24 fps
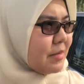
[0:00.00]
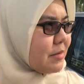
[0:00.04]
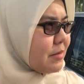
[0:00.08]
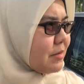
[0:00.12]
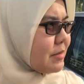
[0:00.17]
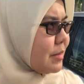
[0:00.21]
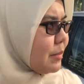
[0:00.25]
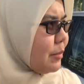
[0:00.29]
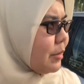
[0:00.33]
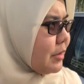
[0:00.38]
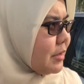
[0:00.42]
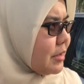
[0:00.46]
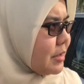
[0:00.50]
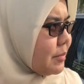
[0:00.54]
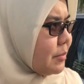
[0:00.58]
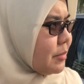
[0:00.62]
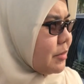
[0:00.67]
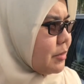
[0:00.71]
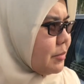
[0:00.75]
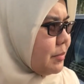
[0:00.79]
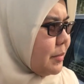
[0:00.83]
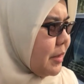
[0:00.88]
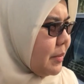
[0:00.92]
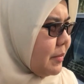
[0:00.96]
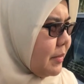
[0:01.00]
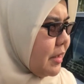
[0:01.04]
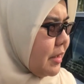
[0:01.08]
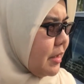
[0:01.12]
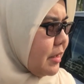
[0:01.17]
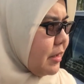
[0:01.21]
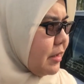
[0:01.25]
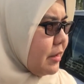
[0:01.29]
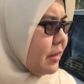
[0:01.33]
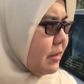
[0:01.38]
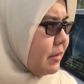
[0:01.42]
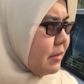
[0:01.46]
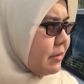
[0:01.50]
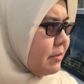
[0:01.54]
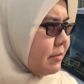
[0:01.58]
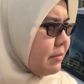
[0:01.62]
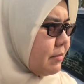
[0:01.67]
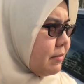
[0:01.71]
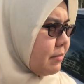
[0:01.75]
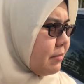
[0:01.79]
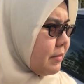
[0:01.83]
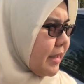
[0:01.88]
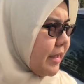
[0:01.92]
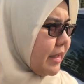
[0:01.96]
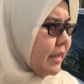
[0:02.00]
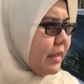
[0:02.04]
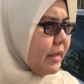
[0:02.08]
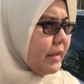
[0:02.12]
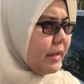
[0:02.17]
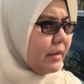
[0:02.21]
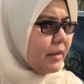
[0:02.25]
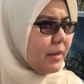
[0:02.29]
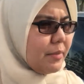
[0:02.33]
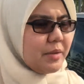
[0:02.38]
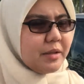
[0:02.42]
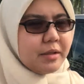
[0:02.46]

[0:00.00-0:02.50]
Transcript: So someone is supposed to meet me here, my guide.